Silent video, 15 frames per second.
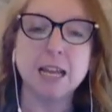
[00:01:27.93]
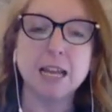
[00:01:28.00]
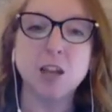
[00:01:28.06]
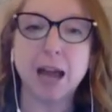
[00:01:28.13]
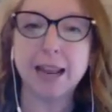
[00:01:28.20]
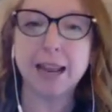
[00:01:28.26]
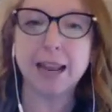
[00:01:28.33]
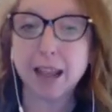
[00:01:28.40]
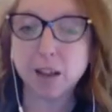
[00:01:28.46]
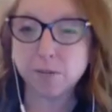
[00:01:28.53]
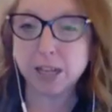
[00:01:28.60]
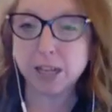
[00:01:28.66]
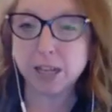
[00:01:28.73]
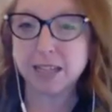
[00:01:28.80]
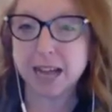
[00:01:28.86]
Not
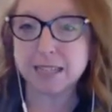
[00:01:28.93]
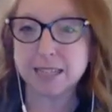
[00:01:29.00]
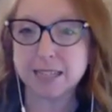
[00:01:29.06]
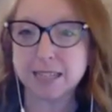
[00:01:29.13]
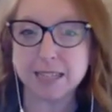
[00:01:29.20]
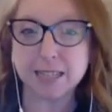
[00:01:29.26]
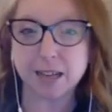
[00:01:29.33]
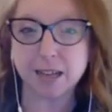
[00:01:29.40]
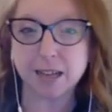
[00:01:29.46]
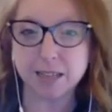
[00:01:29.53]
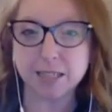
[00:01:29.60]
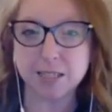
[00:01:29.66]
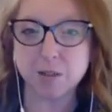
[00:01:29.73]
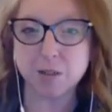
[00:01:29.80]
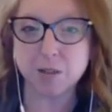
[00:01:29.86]
every class has a
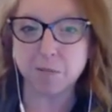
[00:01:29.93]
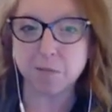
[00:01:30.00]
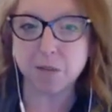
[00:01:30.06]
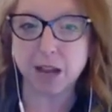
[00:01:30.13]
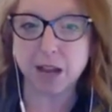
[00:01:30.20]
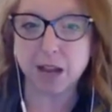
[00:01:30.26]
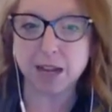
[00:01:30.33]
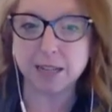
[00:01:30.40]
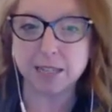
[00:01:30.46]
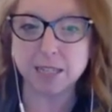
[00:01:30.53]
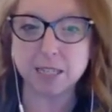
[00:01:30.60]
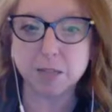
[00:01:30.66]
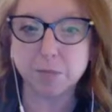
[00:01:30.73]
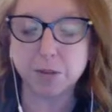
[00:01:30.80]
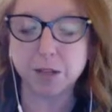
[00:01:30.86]
custom
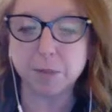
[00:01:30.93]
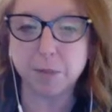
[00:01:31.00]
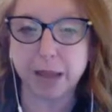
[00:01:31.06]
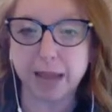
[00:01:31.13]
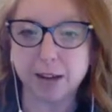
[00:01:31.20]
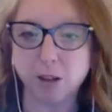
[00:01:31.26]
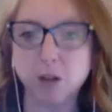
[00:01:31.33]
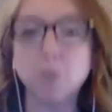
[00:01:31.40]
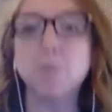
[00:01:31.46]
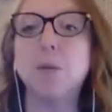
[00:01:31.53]
discipline banner,